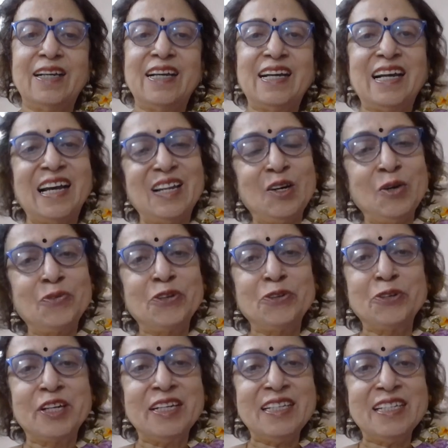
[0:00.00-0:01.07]
Hello
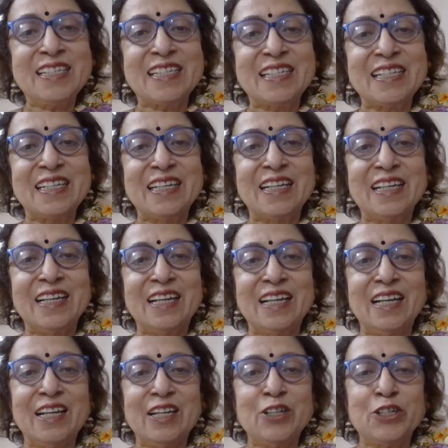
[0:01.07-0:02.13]
viewers.
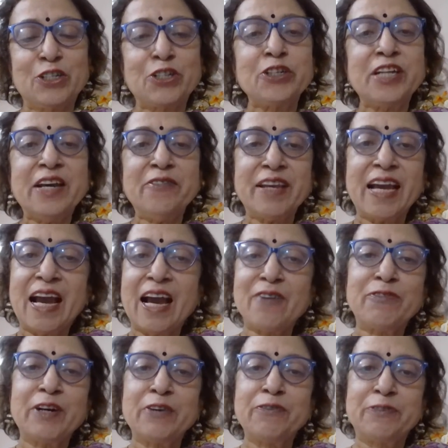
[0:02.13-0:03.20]
Today we have a
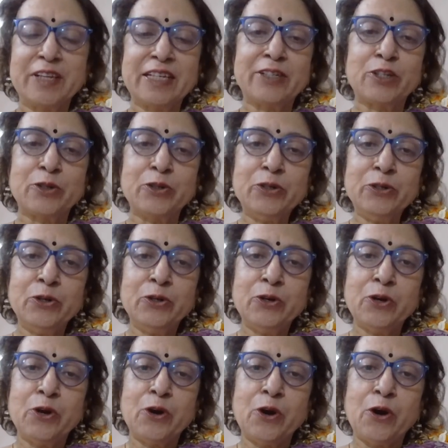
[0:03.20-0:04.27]
video
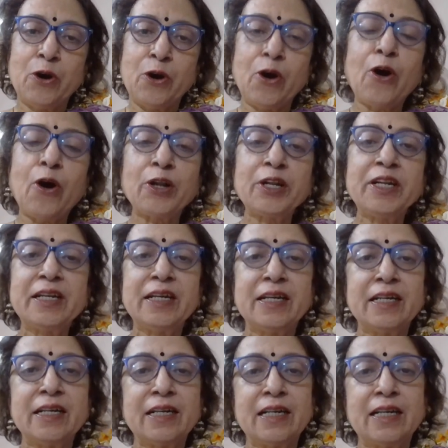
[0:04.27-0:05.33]
on
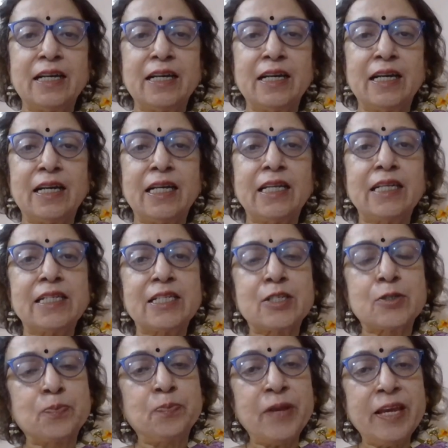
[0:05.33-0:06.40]

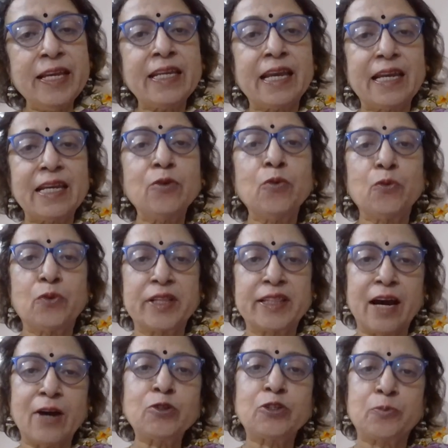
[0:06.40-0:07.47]
speaking
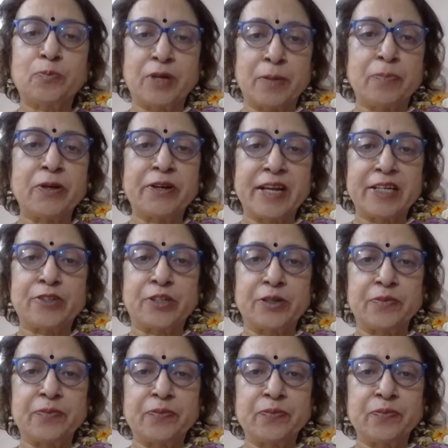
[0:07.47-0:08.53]
without preparation.
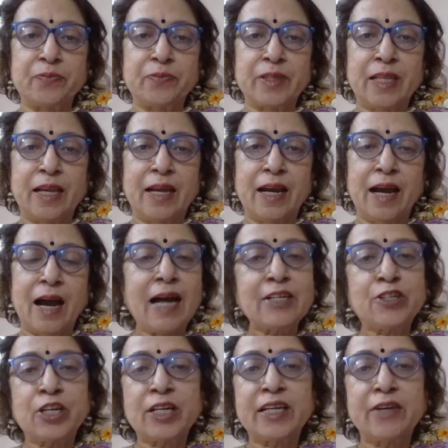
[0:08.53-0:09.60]
I
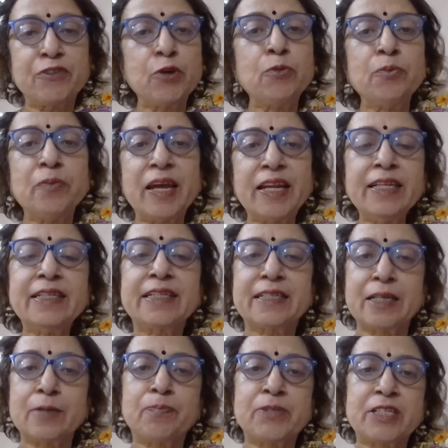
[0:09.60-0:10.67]
shall give you many
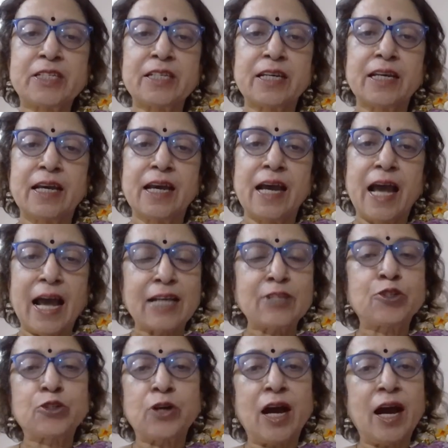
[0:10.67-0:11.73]
tips as
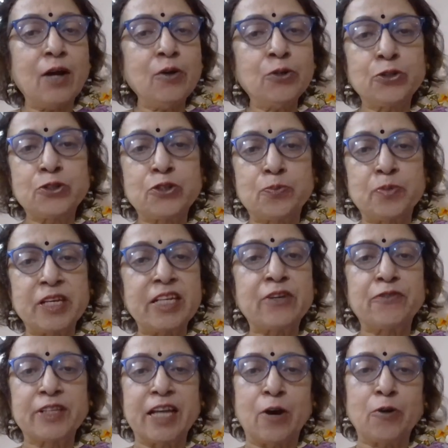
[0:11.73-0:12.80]
to how to speak
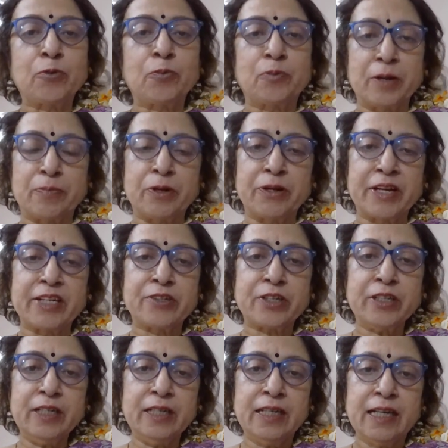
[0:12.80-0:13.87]
without preparation
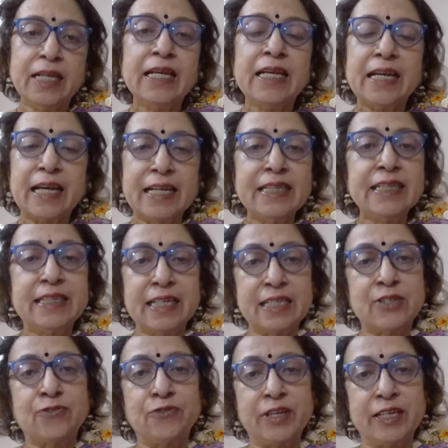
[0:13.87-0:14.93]
in
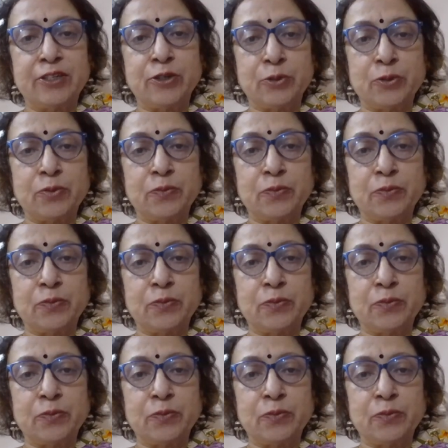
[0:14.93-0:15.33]
this video.